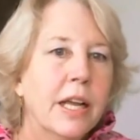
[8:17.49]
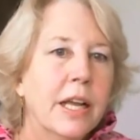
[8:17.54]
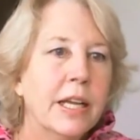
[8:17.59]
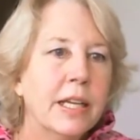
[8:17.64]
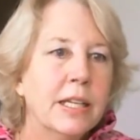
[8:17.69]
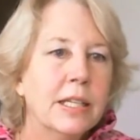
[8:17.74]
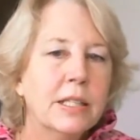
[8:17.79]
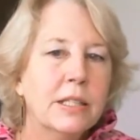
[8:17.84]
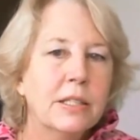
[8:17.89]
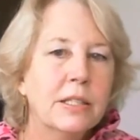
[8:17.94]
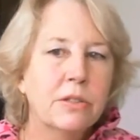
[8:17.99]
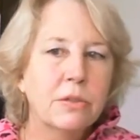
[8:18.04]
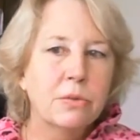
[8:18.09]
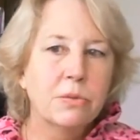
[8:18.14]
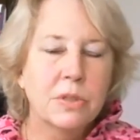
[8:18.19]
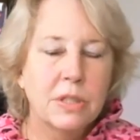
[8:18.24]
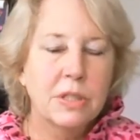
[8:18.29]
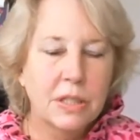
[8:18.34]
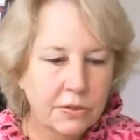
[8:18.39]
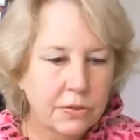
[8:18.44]
And
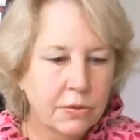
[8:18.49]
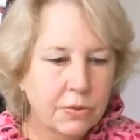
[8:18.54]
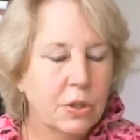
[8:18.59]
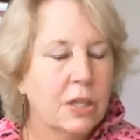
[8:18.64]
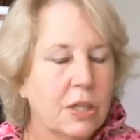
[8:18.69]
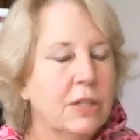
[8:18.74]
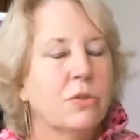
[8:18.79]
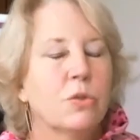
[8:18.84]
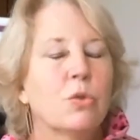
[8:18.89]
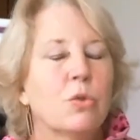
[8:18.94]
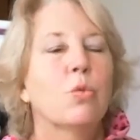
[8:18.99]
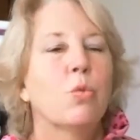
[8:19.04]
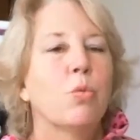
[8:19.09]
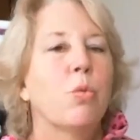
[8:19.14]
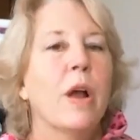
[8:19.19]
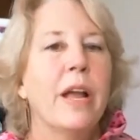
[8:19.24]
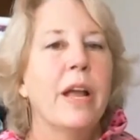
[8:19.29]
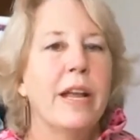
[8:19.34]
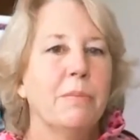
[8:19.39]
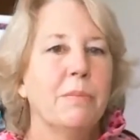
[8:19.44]
it's
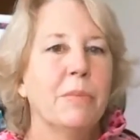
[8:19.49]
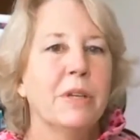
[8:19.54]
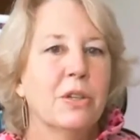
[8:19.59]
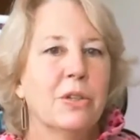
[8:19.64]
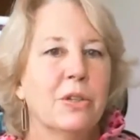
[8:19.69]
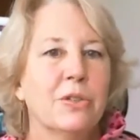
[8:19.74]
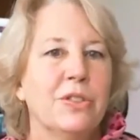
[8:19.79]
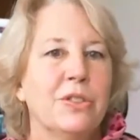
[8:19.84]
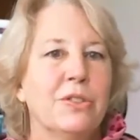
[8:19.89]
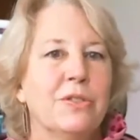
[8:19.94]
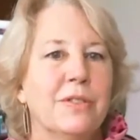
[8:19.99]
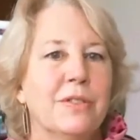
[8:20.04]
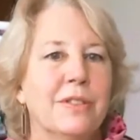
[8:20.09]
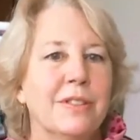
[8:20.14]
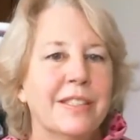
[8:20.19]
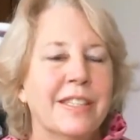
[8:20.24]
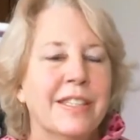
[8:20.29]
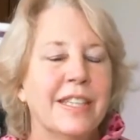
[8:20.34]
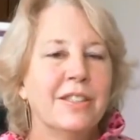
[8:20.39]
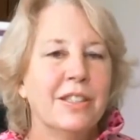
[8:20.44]
great because you
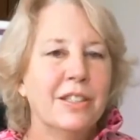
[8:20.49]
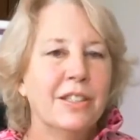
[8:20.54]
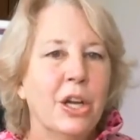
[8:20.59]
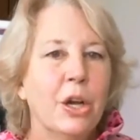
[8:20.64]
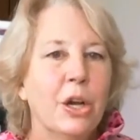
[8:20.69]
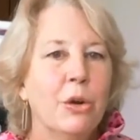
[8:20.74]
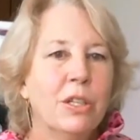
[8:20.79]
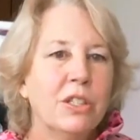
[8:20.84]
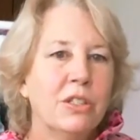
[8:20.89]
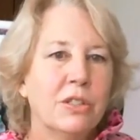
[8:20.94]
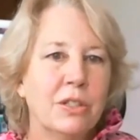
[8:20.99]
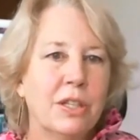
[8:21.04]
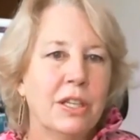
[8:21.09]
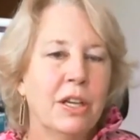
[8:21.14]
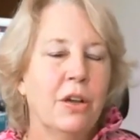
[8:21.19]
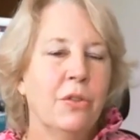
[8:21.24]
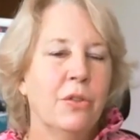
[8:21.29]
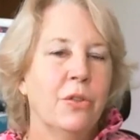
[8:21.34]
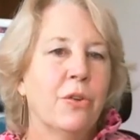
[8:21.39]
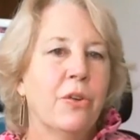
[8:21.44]
get to know each
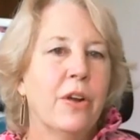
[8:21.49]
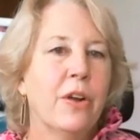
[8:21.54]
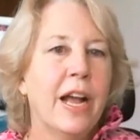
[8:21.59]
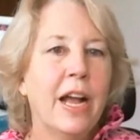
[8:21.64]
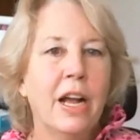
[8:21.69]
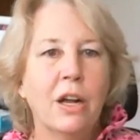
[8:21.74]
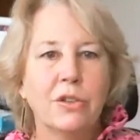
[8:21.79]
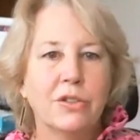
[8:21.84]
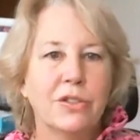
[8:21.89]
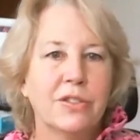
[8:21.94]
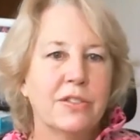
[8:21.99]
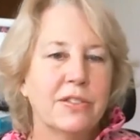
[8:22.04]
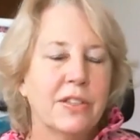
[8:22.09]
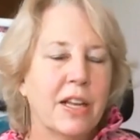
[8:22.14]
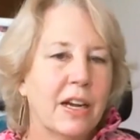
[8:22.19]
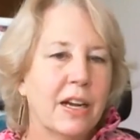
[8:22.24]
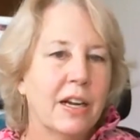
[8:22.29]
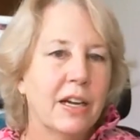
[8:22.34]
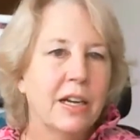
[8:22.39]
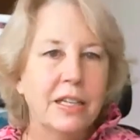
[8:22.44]
other
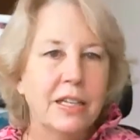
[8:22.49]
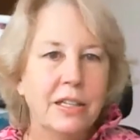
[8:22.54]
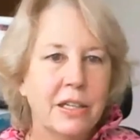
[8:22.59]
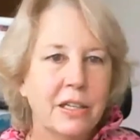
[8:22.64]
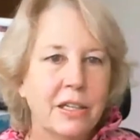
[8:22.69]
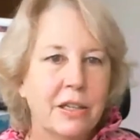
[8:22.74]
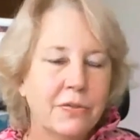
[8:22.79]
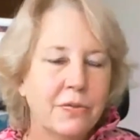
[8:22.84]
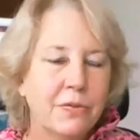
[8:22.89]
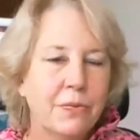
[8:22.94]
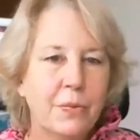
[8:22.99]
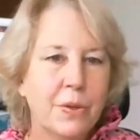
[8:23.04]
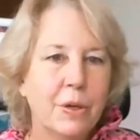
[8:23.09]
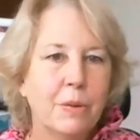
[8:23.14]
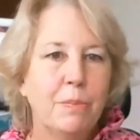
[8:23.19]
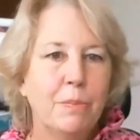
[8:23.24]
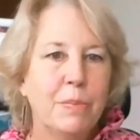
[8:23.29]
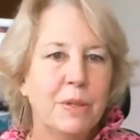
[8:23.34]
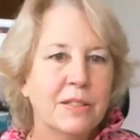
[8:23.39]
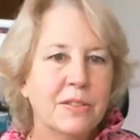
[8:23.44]
outside of
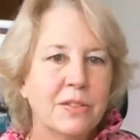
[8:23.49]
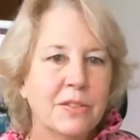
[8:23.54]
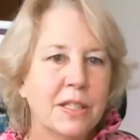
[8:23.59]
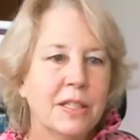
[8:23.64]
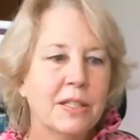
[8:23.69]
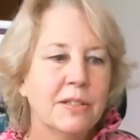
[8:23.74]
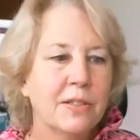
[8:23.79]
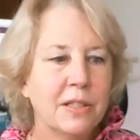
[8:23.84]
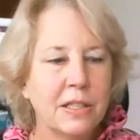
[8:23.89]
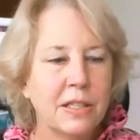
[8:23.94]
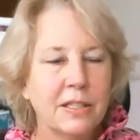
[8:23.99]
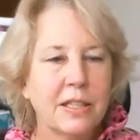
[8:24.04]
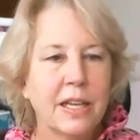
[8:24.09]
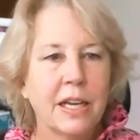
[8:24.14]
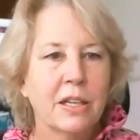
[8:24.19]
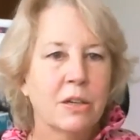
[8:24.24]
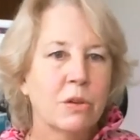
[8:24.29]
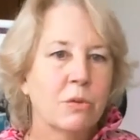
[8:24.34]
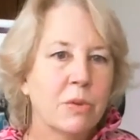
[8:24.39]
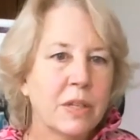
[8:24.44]
the business, and it
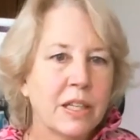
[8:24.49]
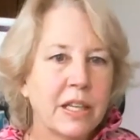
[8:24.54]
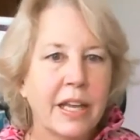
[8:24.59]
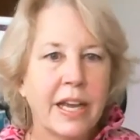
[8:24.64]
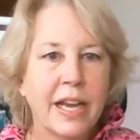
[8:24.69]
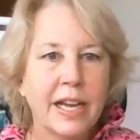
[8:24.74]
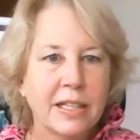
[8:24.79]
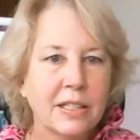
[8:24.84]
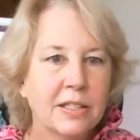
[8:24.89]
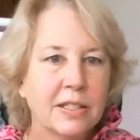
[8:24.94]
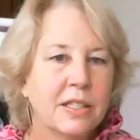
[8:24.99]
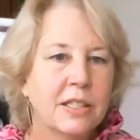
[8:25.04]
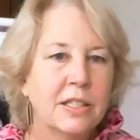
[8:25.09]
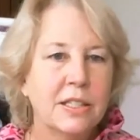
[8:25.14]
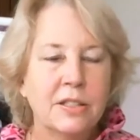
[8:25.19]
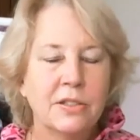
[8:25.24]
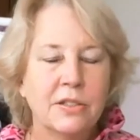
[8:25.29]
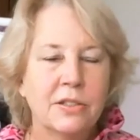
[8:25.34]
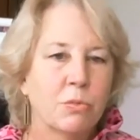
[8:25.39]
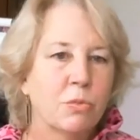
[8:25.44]
kind of
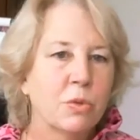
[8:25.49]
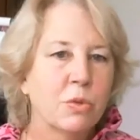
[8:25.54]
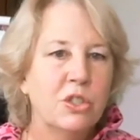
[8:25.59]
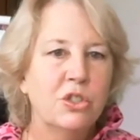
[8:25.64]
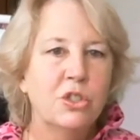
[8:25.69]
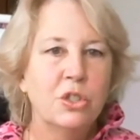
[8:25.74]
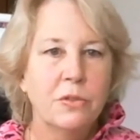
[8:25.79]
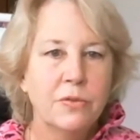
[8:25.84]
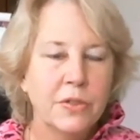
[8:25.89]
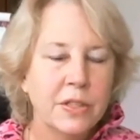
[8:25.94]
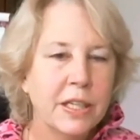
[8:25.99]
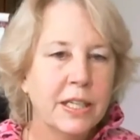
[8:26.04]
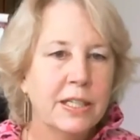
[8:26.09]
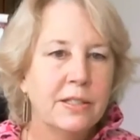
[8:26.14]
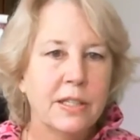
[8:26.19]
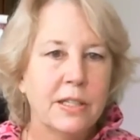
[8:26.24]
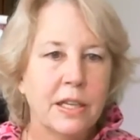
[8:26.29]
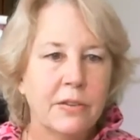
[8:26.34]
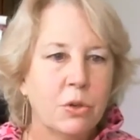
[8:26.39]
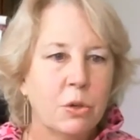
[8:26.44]
relaxes and
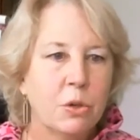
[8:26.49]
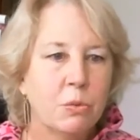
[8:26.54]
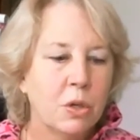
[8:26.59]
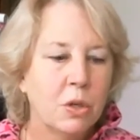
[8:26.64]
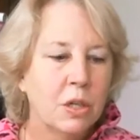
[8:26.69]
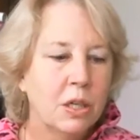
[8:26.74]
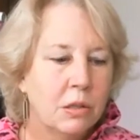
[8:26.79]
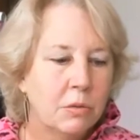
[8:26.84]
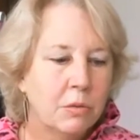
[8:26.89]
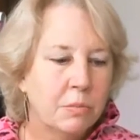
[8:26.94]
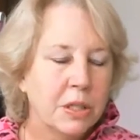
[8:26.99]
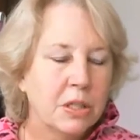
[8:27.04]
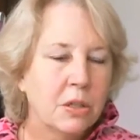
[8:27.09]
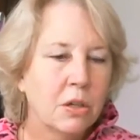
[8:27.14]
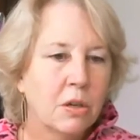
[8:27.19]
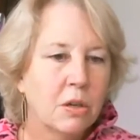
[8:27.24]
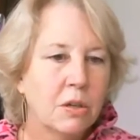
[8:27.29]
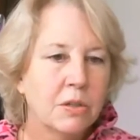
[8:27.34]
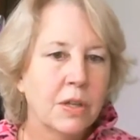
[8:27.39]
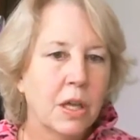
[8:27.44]
rejuvenates everyone,
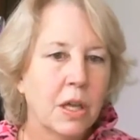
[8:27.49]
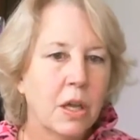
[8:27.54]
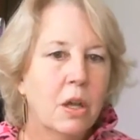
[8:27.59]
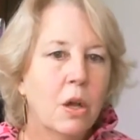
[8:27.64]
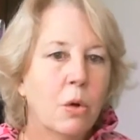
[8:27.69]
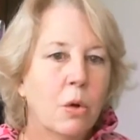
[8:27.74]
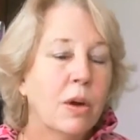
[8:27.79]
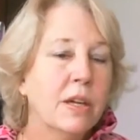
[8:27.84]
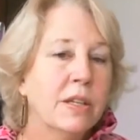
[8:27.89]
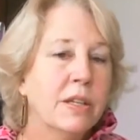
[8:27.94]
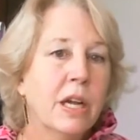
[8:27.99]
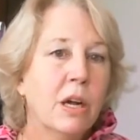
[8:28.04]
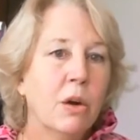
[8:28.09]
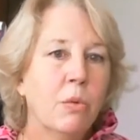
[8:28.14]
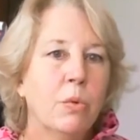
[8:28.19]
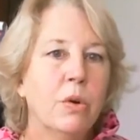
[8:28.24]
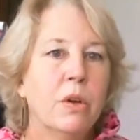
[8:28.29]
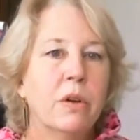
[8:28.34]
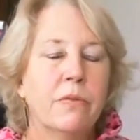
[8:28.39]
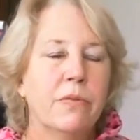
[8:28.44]
because right
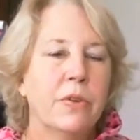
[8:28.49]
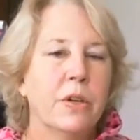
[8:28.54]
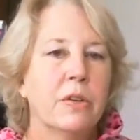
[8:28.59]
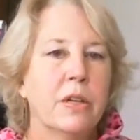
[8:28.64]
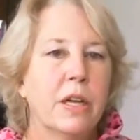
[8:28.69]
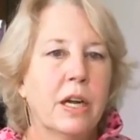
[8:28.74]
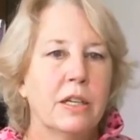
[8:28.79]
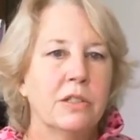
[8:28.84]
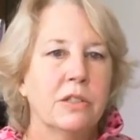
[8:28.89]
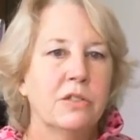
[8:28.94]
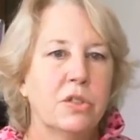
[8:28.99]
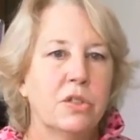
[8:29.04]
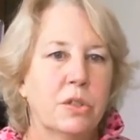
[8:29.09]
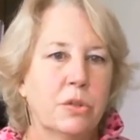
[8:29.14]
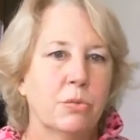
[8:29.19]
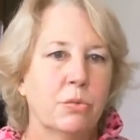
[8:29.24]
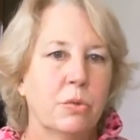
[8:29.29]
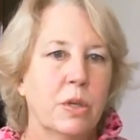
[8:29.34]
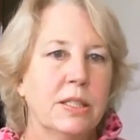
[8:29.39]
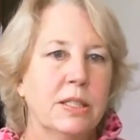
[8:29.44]
now we're a very high
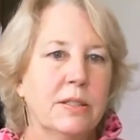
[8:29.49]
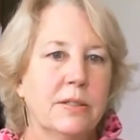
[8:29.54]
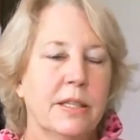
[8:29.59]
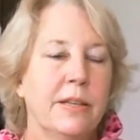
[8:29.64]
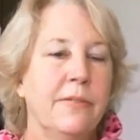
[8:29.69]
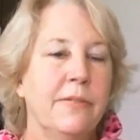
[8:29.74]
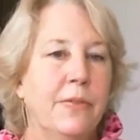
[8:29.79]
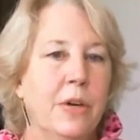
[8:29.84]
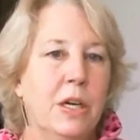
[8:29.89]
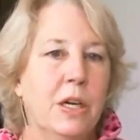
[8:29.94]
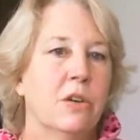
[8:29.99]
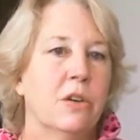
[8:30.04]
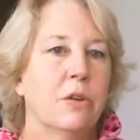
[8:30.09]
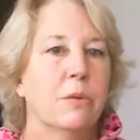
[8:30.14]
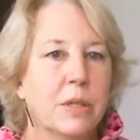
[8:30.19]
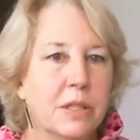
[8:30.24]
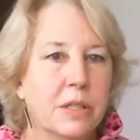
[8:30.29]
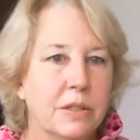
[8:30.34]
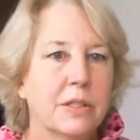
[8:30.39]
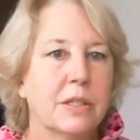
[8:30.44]
stress
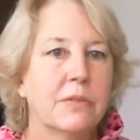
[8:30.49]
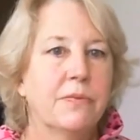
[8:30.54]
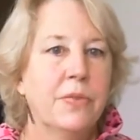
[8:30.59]
environment.